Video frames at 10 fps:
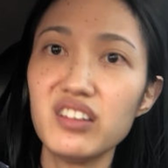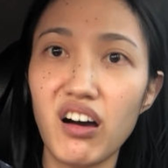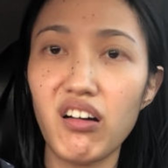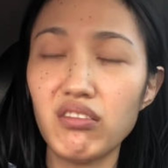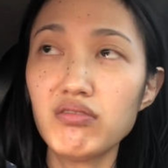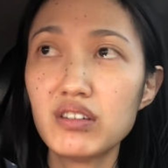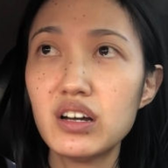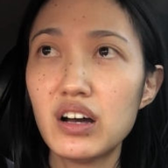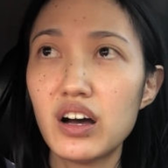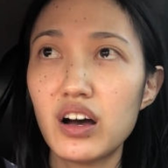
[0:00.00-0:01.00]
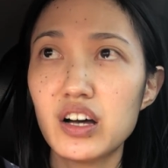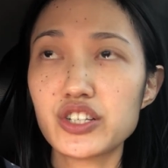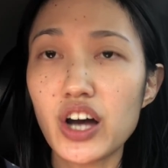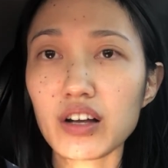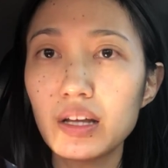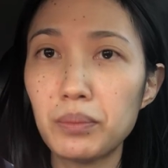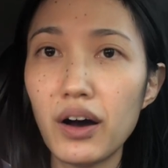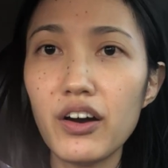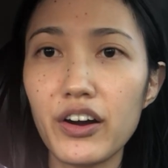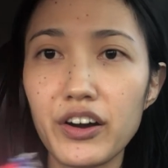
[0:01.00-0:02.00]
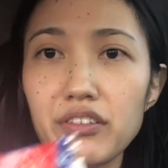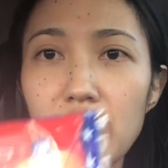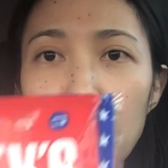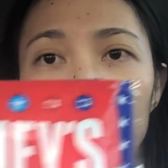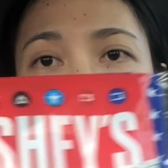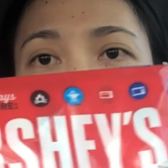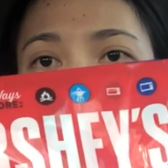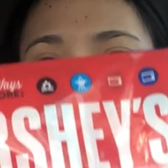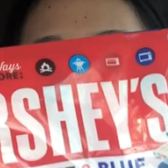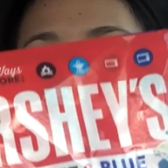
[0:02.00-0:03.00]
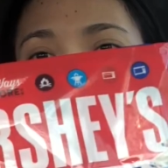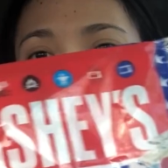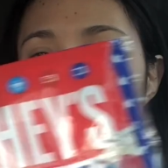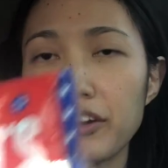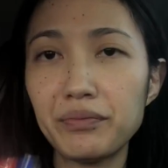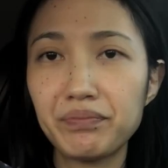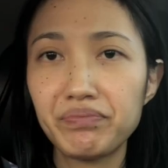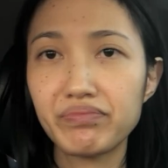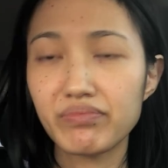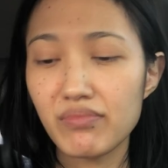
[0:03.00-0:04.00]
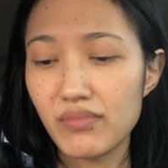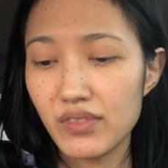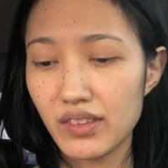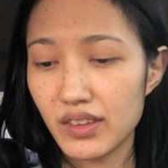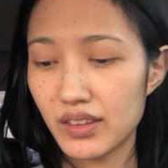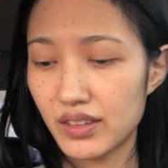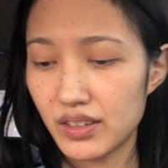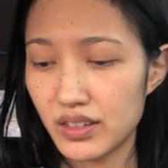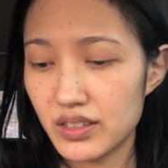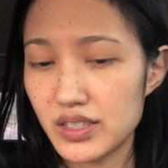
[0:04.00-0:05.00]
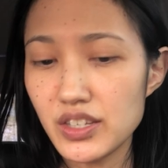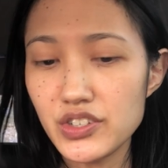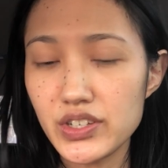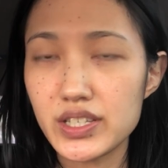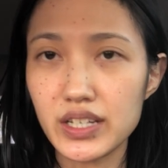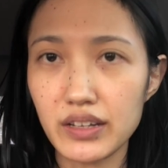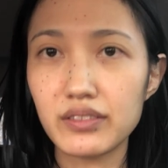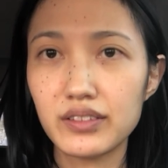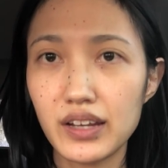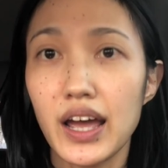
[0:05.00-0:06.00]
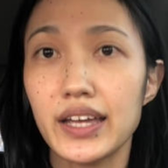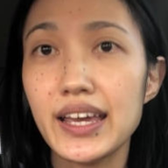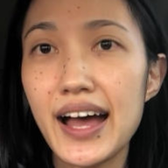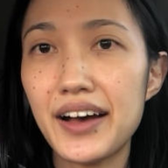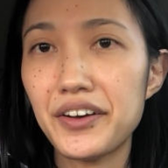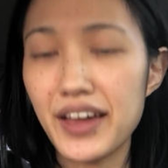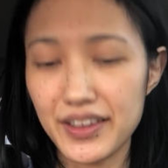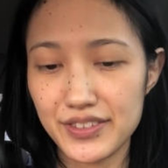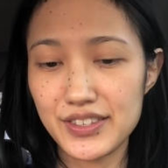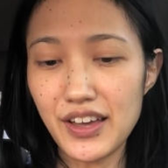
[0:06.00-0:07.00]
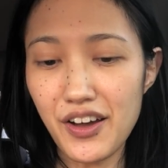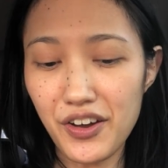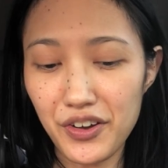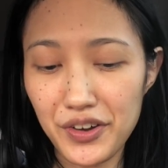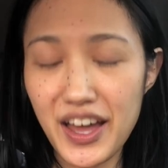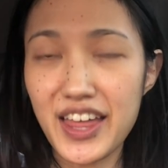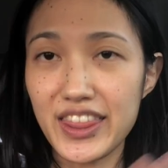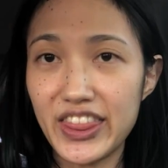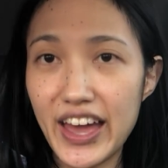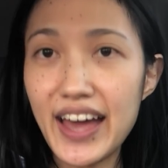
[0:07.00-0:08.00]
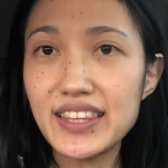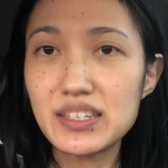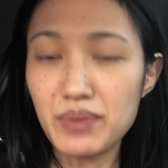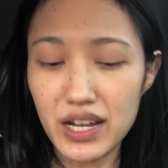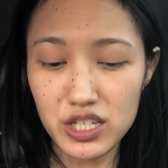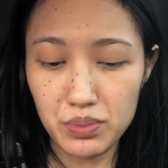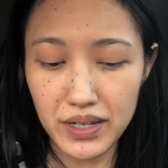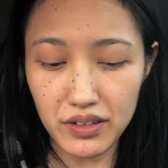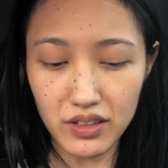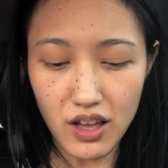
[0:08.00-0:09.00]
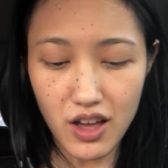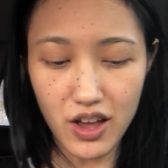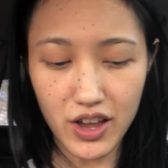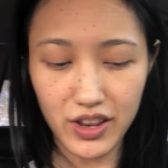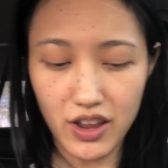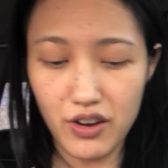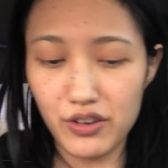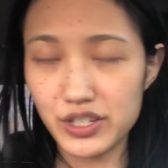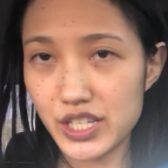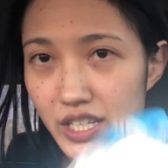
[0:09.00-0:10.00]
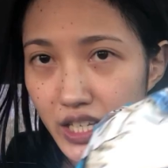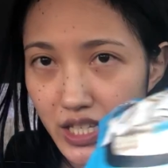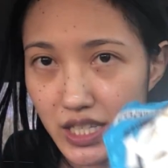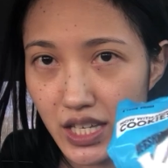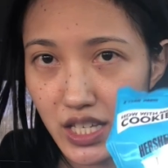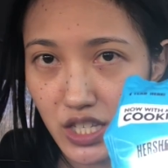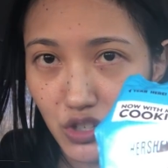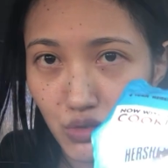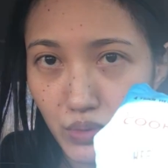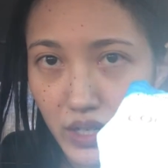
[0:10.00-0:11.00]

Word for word: you know, a chocolate bar, I would go for the bar. It's interesting. Yeah, okay, so that's my spiel on Hershey Kisses and you